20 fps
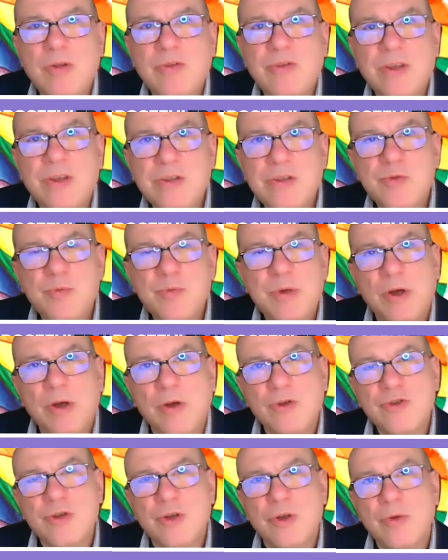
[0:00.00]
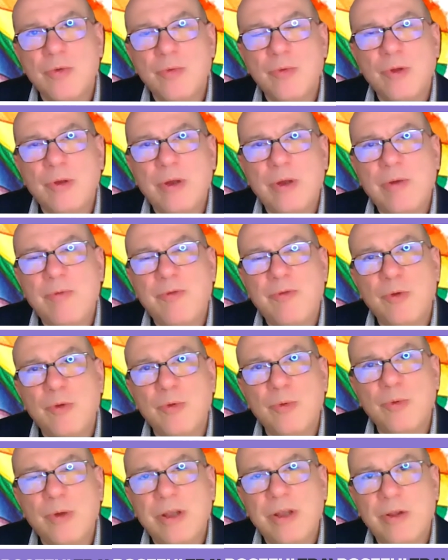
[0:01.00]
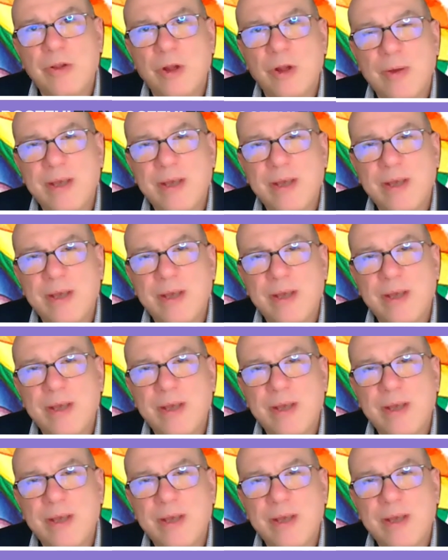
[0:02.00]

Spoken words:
since we also, if you now